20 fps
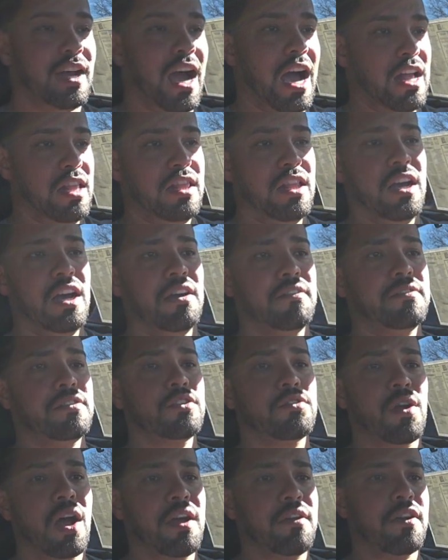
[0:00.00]
I love
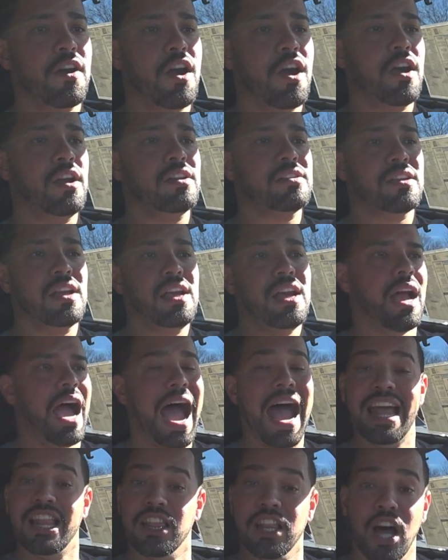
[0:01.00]
to drive cars.
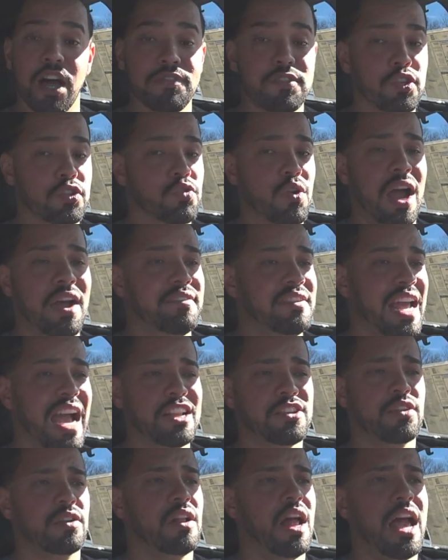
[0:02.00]
I love to drive
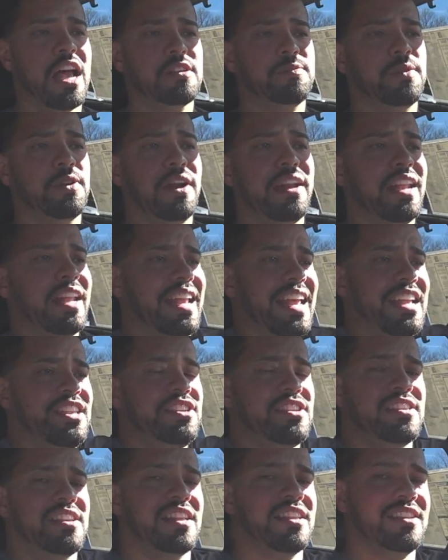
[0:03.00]
natural aspirated
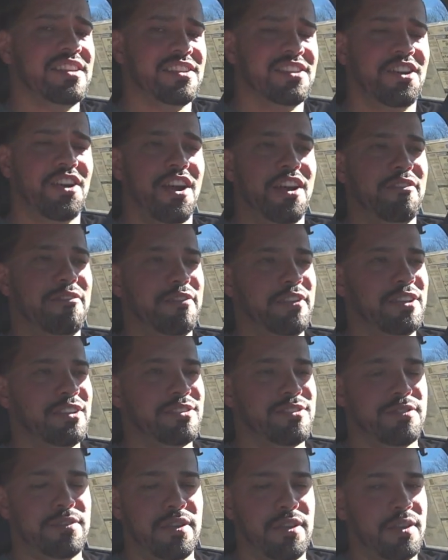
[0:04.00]
engines, and this car
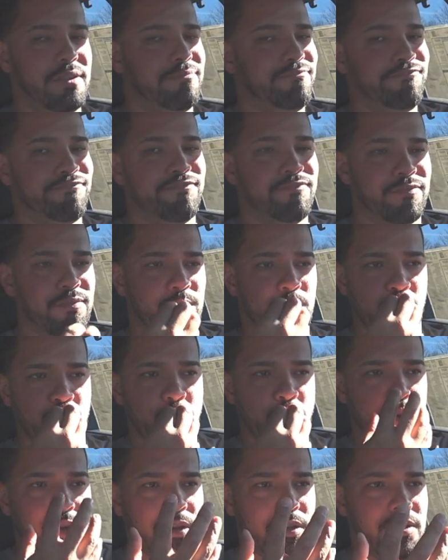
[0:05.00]
feels
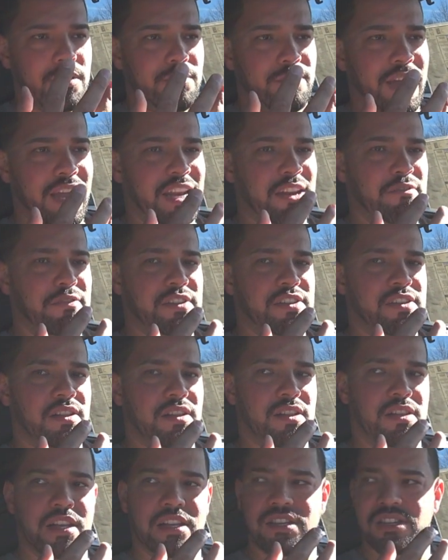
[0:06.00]

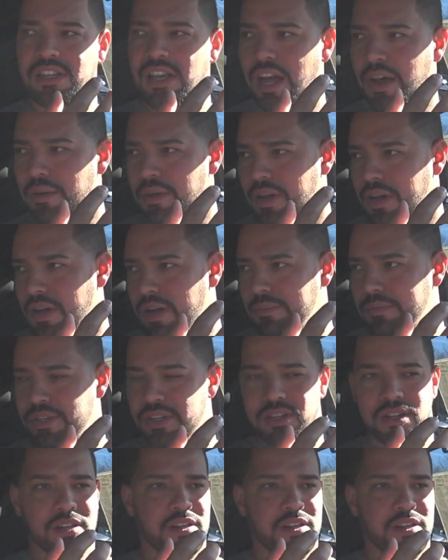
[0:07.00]
magnificent. Let's see how it hums.